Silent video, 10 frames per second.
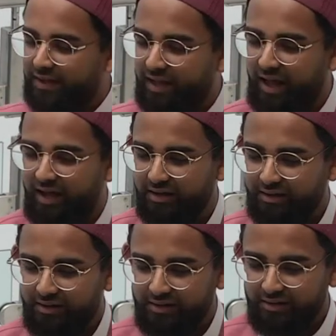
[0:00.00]
Allah
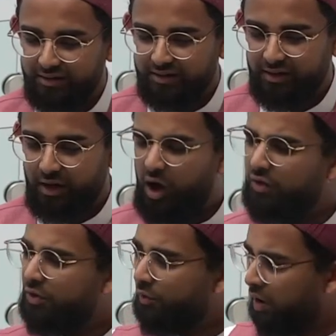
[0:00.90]

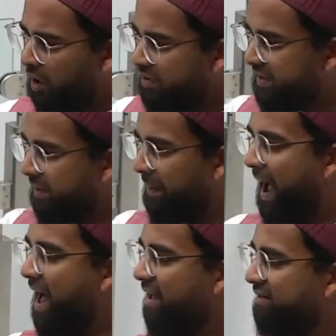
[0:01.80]
on the roads and the
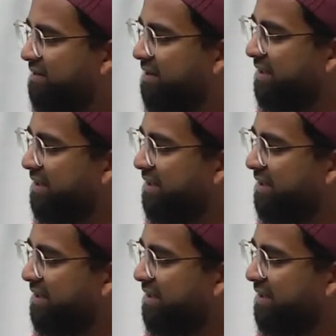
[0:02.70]
paths.